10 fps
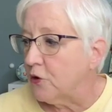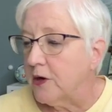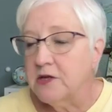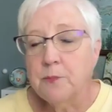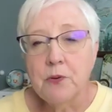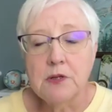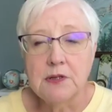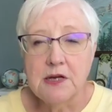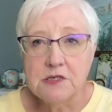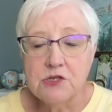you're going to
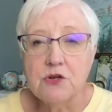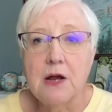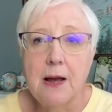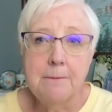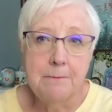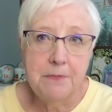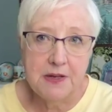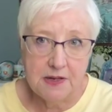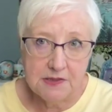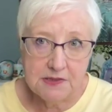put luster on
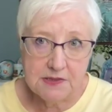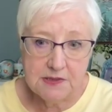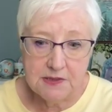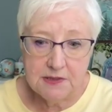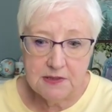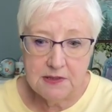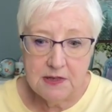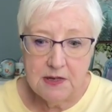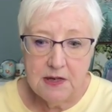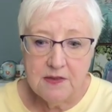bisque,
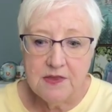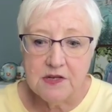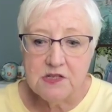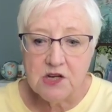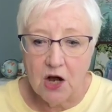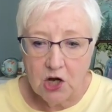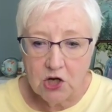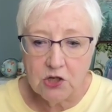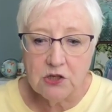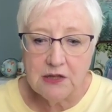the
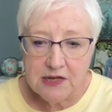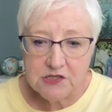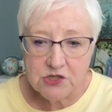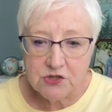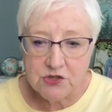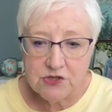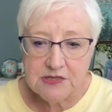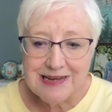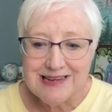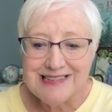darker
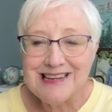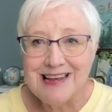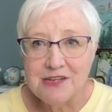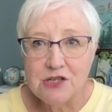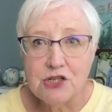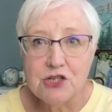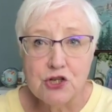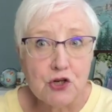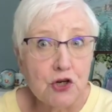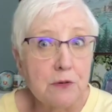lusters tend to
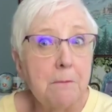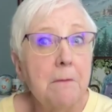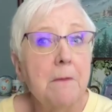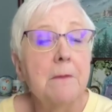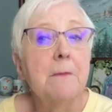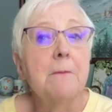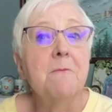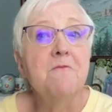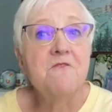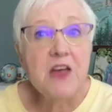turn
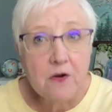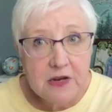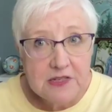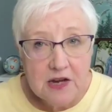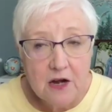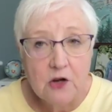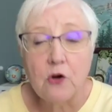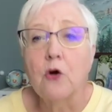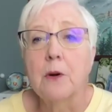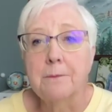very
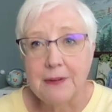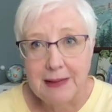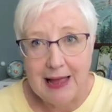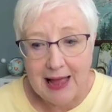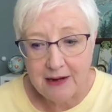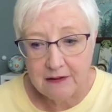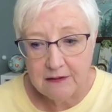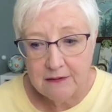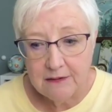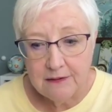dark or black.